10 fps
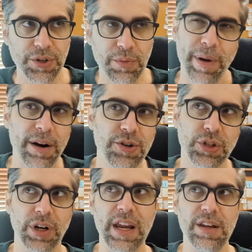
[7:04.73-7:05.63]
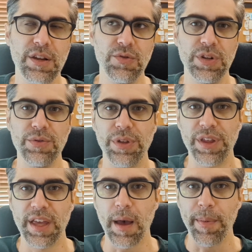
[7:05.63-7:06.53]
better train you to
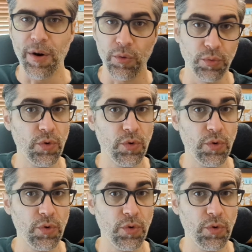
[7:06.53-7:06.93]
think about